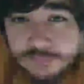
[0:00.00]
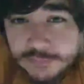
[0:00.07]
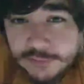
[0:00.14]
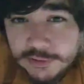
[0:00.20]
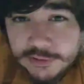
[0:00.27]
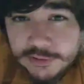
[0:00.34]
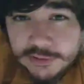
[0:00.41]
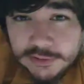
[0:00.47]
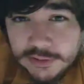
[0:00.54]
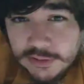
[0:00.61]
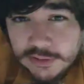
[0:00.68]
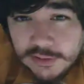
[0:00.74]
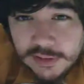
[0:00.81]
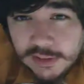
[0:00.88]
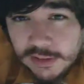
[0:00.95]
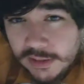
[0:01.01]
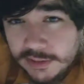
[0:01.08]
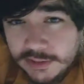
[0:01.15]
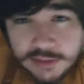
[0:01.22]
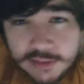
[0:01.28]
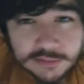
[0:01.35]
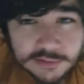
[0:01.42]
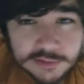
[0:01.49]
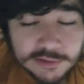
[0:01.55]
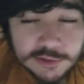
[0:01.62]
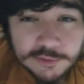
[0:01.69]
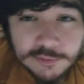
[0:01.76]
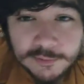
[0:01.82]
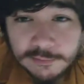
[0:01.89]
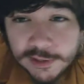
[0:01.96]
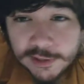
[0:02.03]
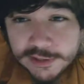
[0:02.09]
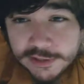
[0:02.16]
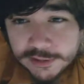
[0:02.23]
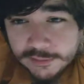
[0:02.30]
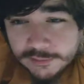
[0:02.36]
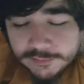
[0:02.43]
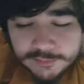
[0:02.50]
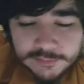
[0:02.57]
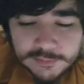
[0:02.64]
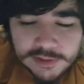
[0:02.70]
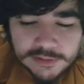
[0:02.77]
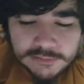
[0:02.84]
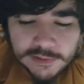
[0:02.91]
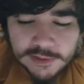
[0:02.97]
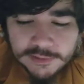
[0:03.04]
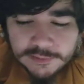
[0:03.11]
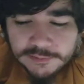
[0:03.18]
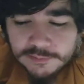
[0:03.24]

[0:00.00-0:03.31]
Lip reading: I can see there's still no one watching. That's fine.